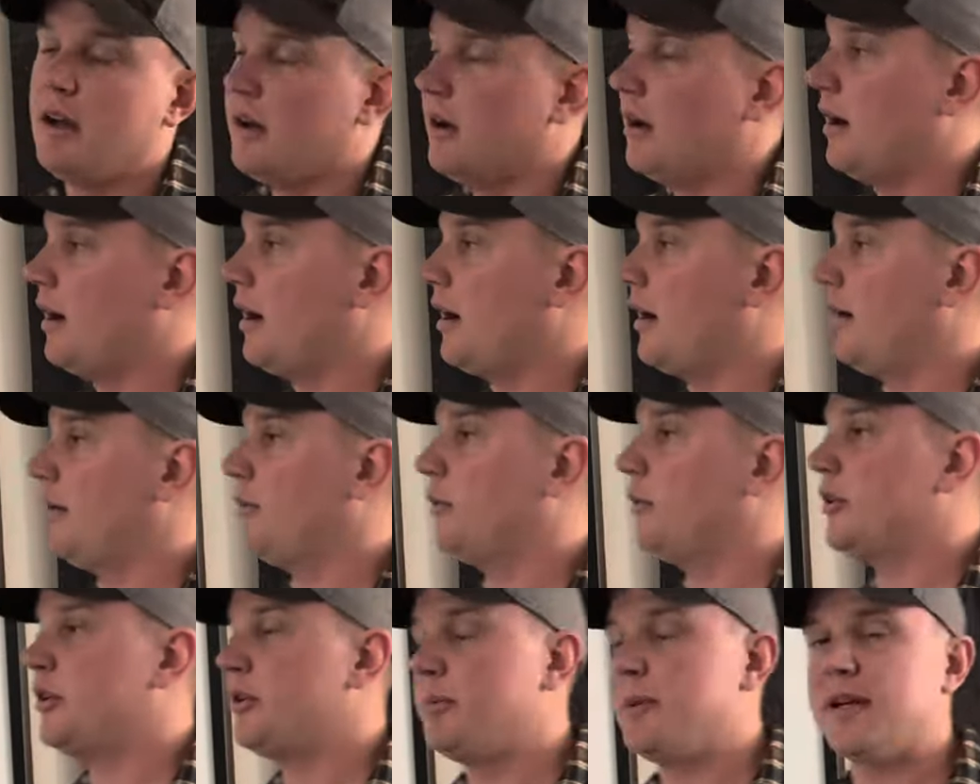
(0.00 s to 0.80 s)
Uh,
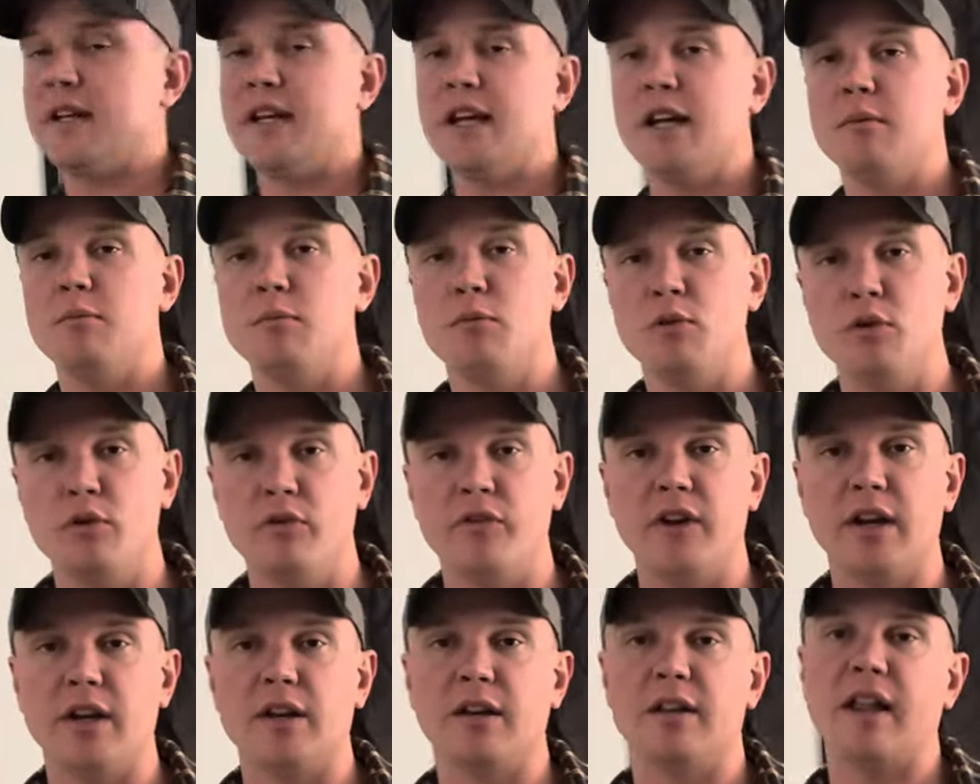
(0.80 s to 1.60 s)
when you begin
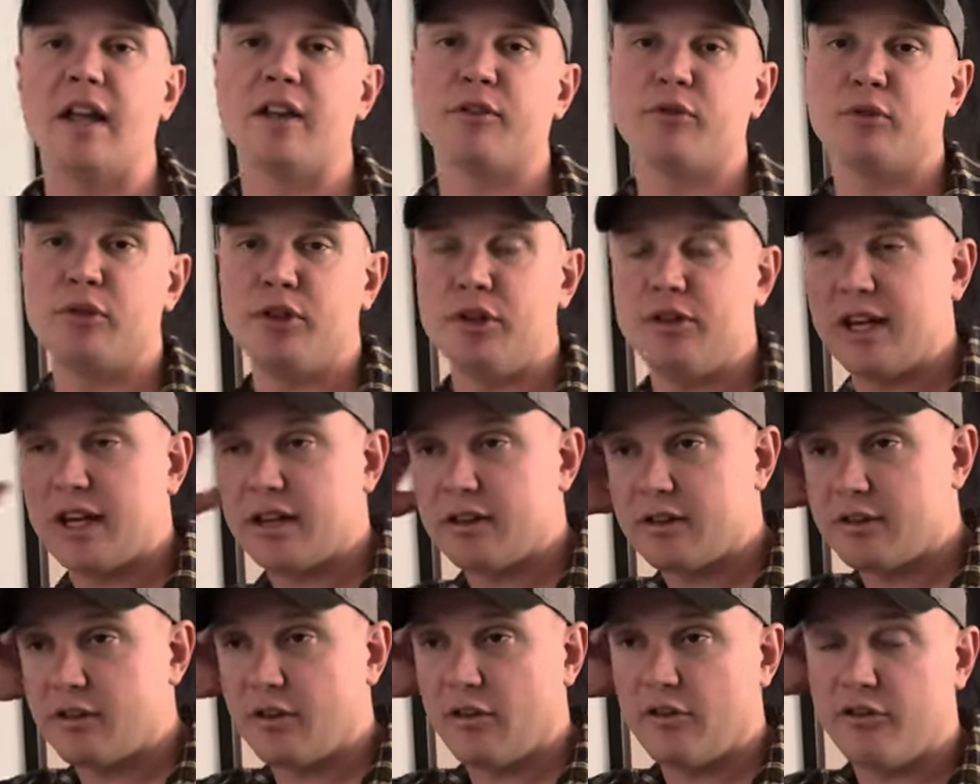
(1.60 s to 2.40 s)
moving, that's when you
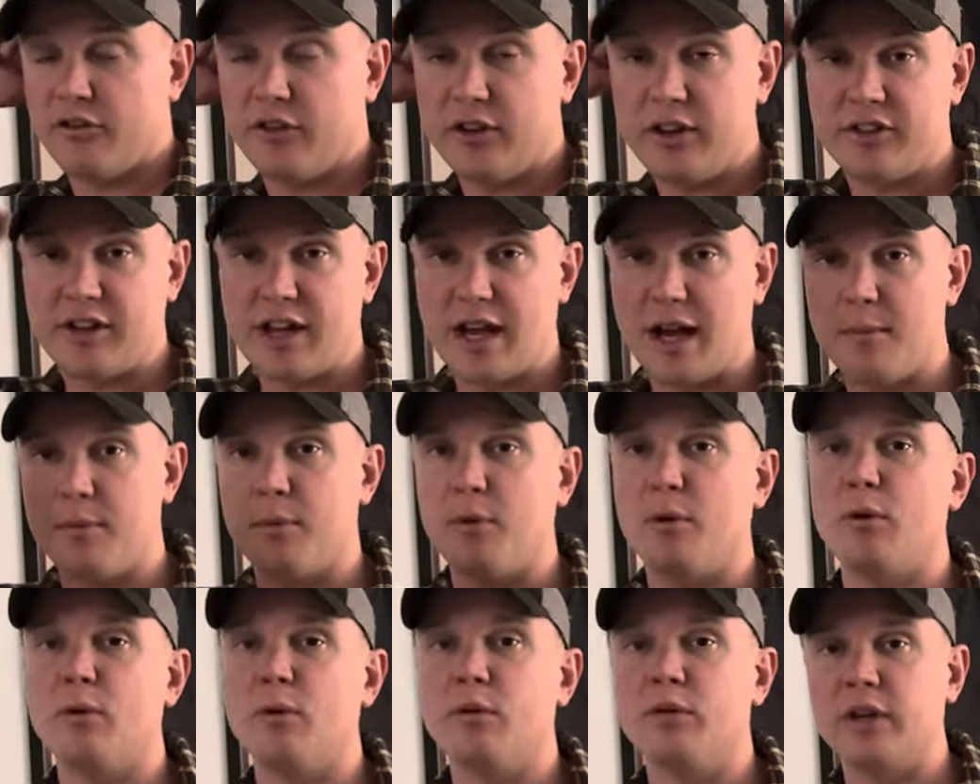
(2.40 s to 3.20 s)
take the fleece cap
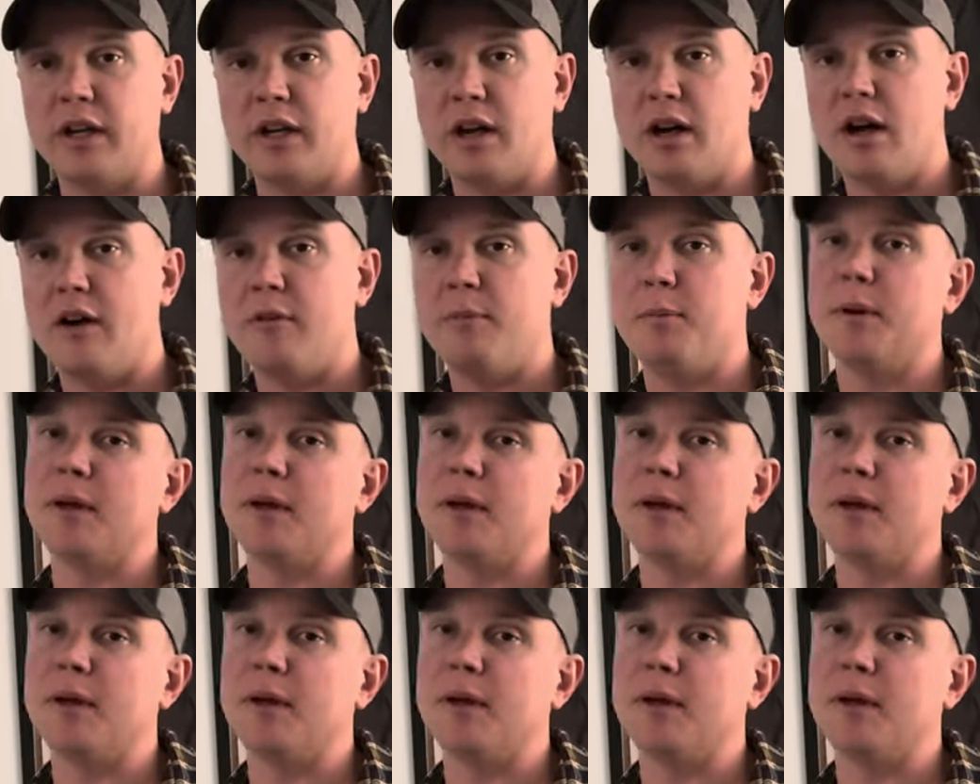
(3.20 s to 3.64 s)
only off,